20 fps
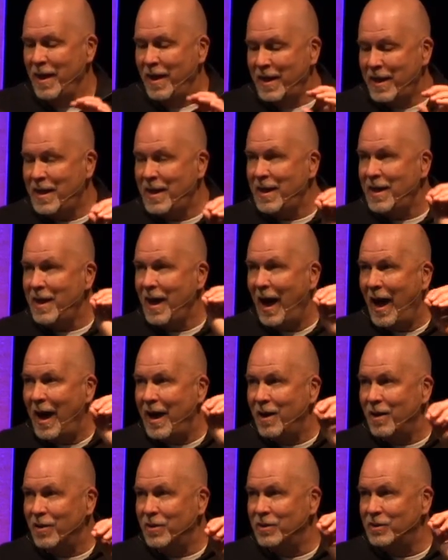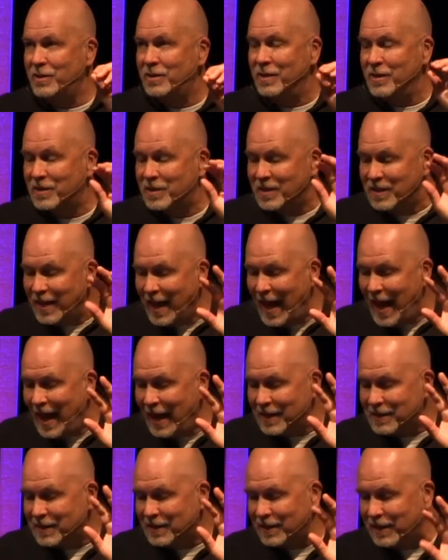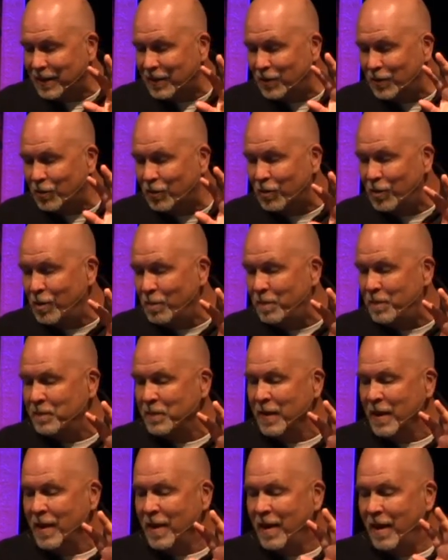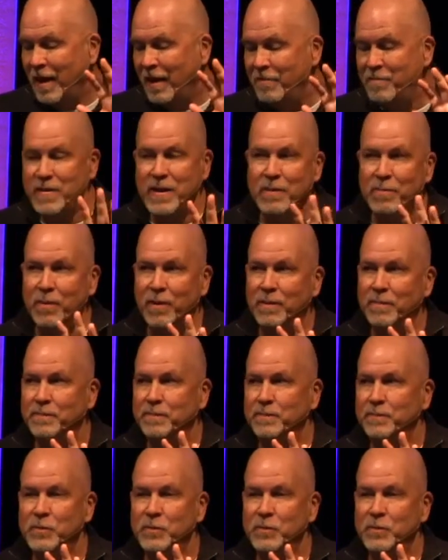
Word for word: he hires this last little group of people.